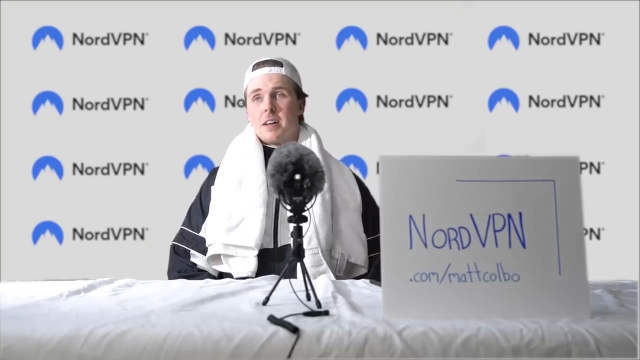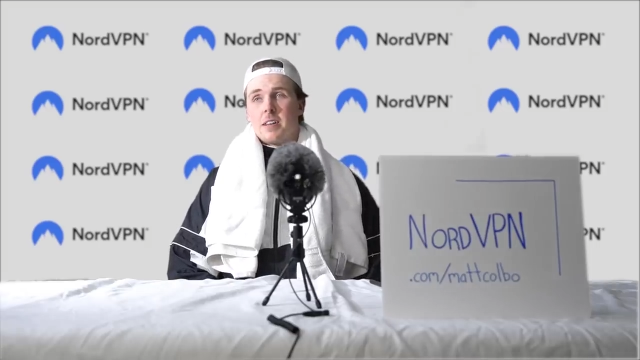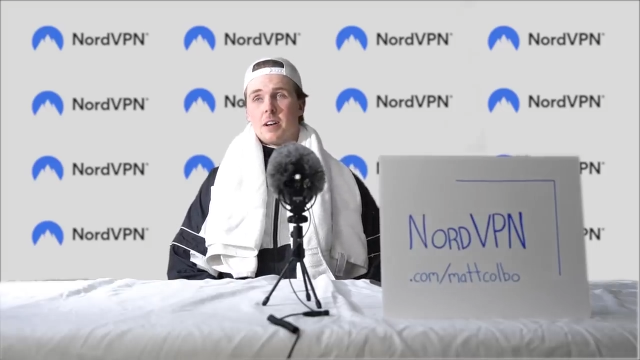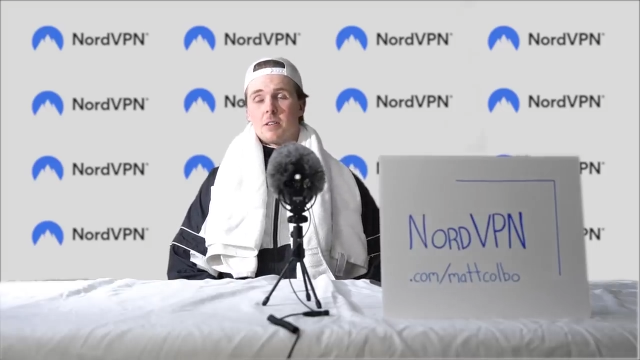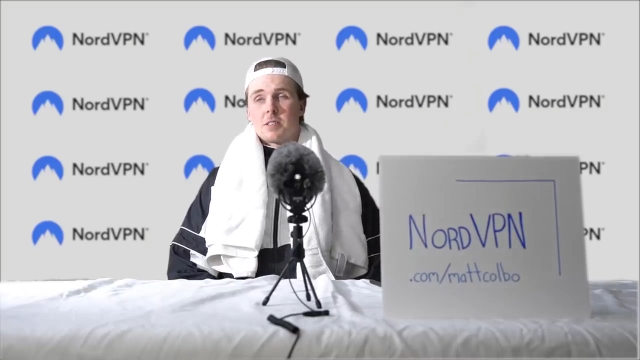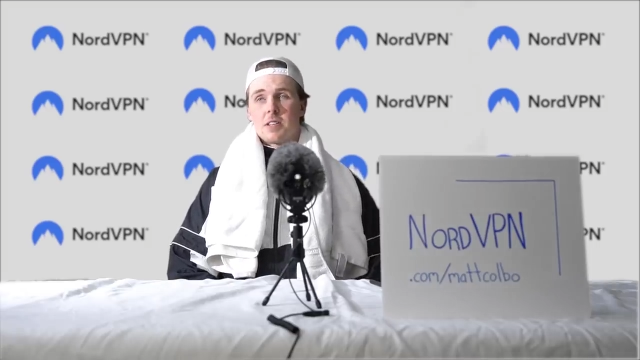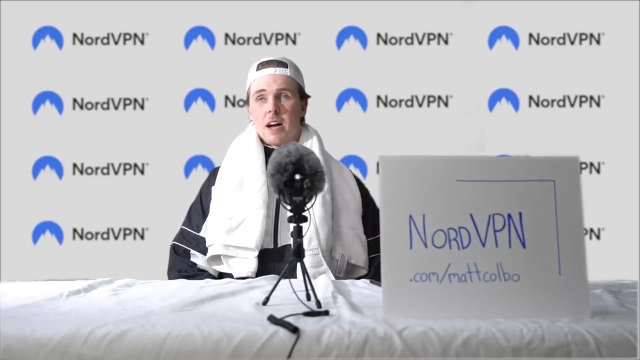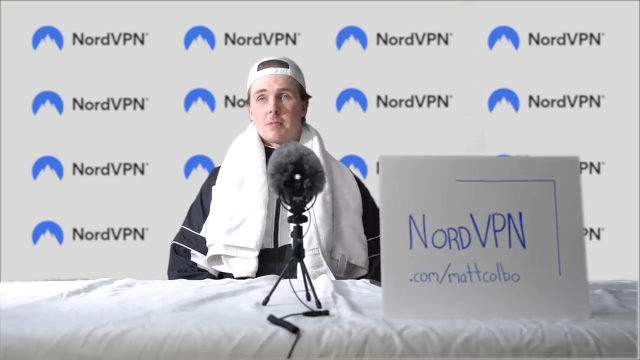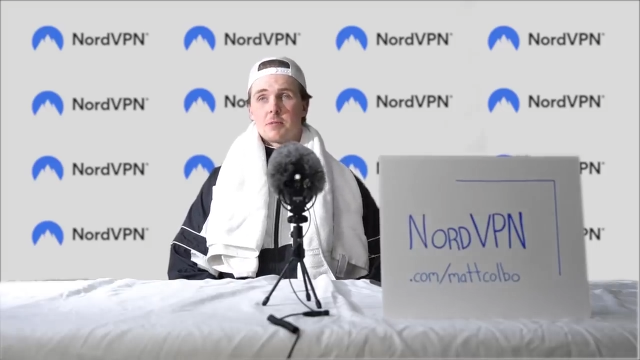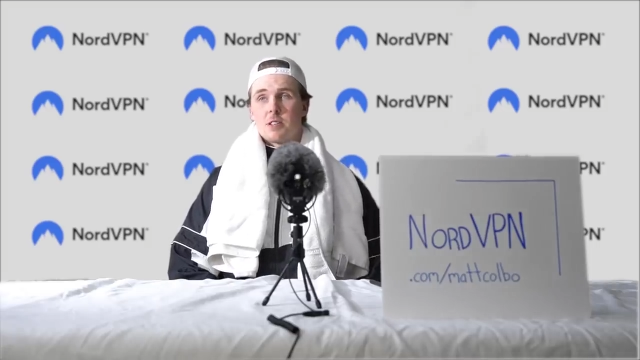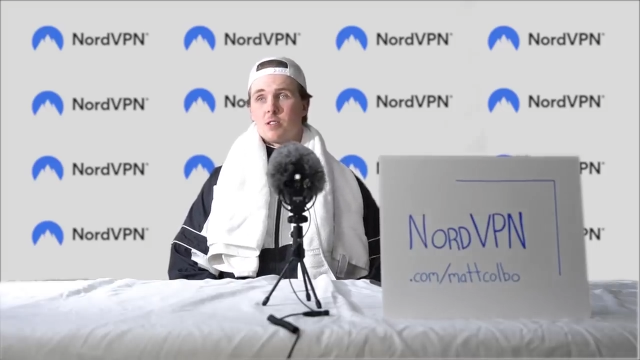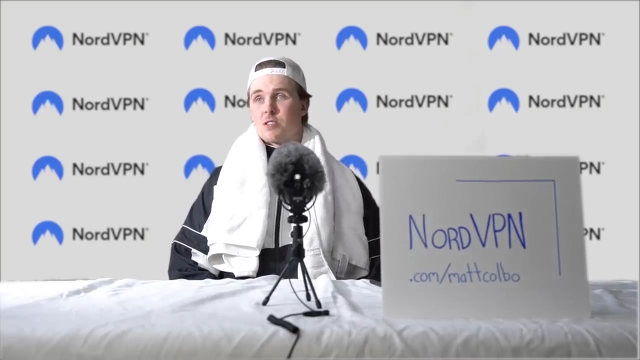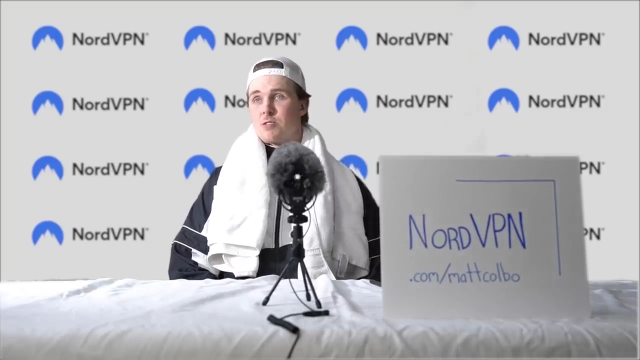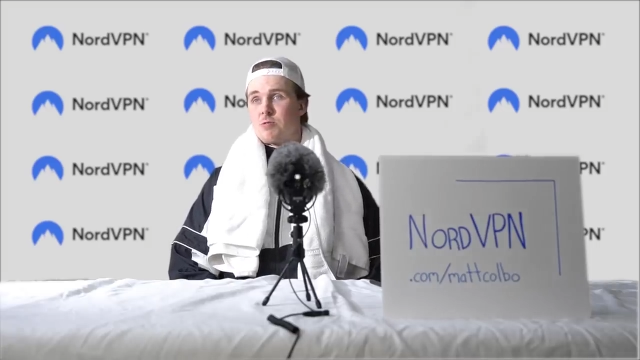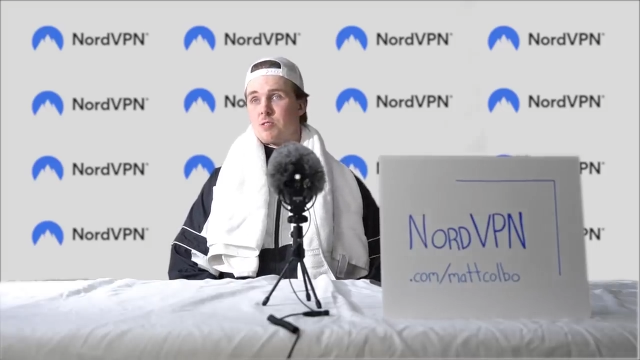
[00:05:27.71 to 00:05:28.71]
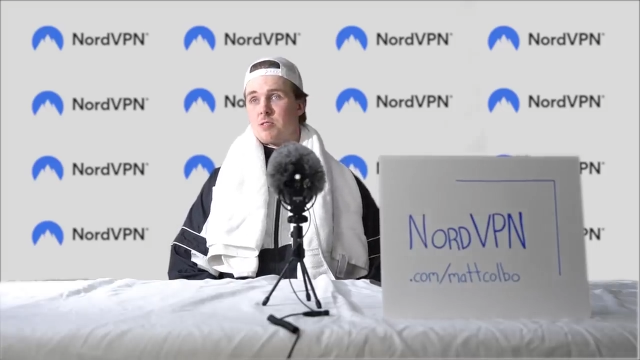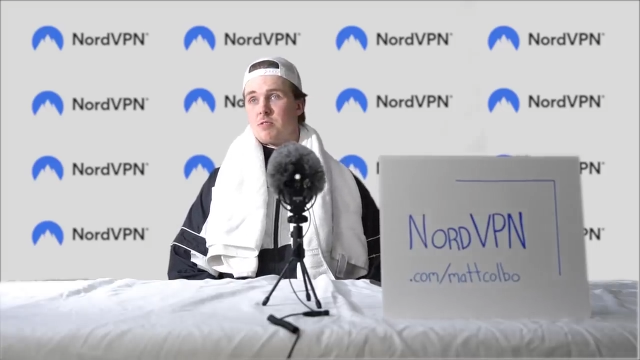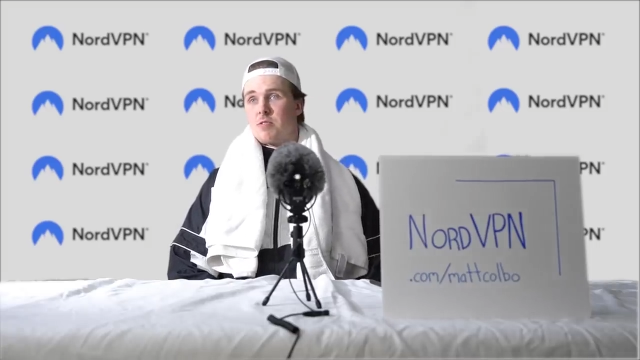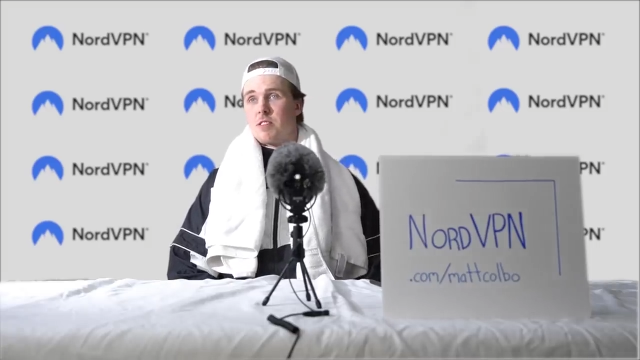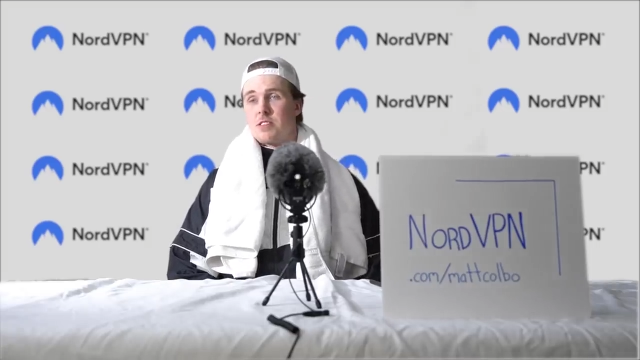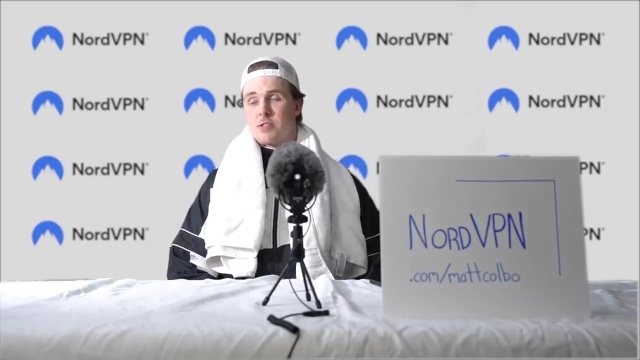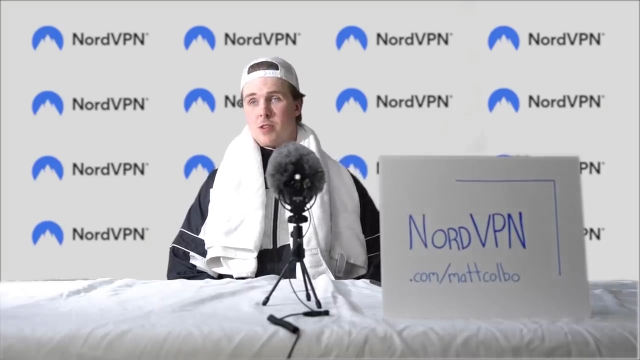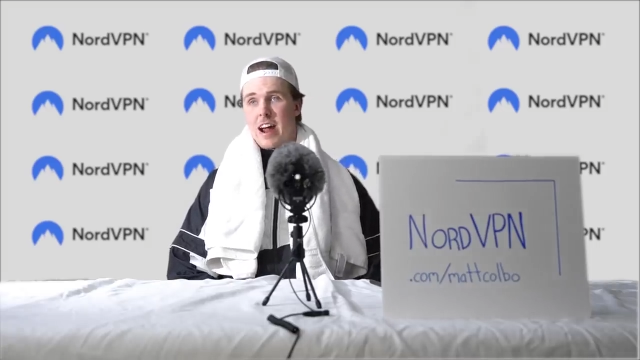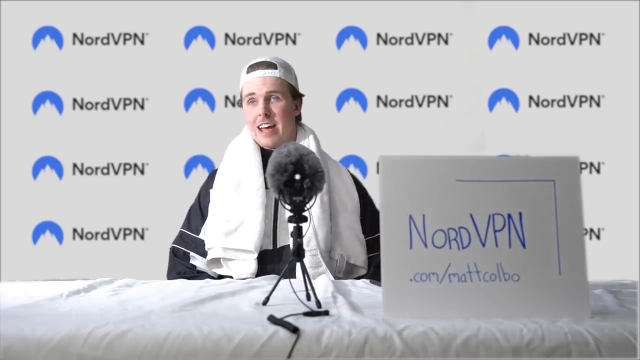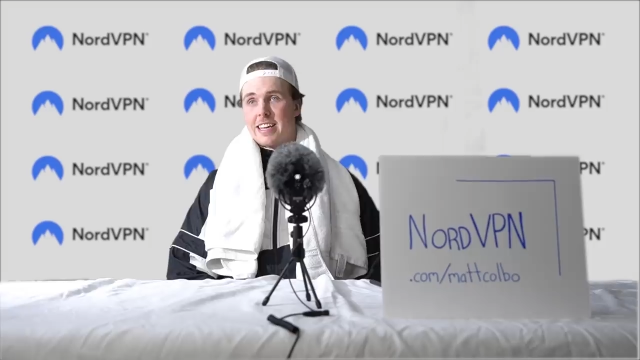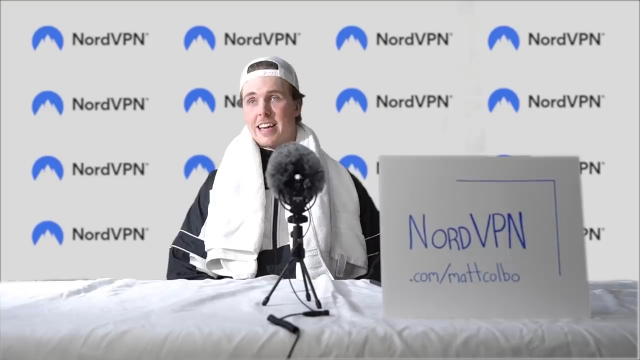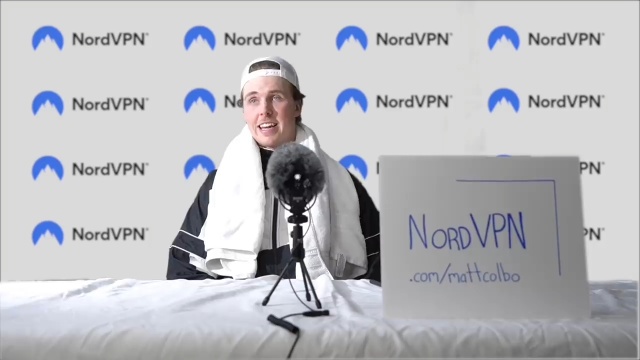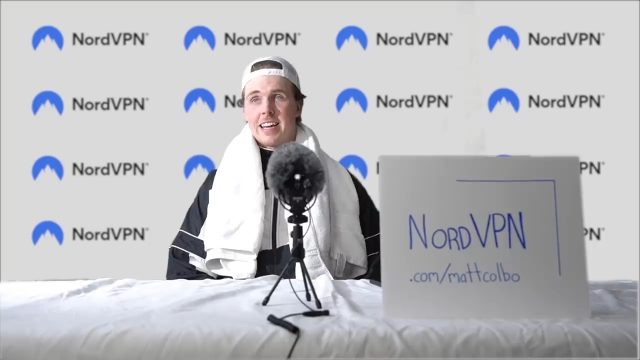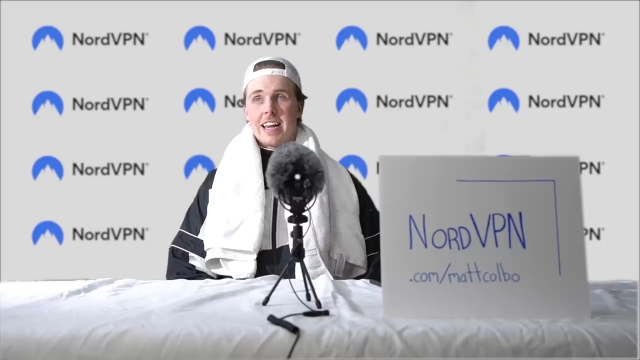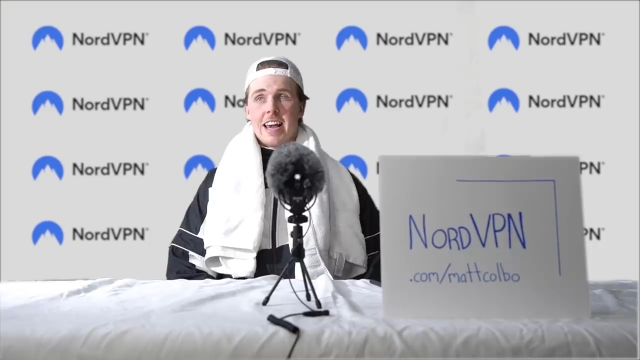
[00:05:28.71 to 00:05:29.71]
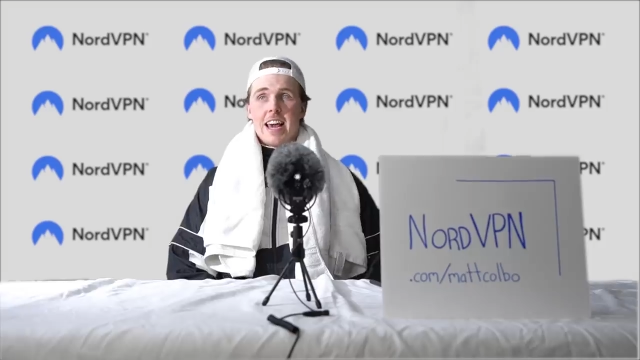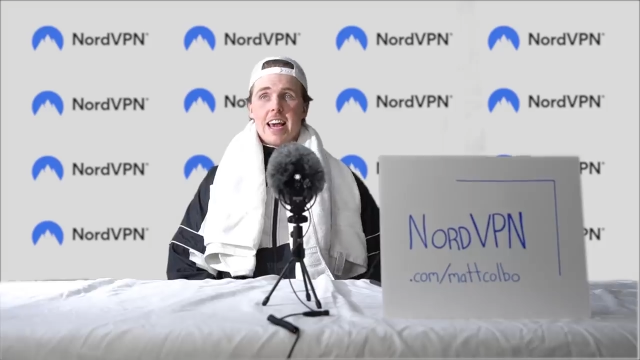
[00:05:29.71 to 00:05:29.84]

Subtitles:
you know, stops intrusive tracking,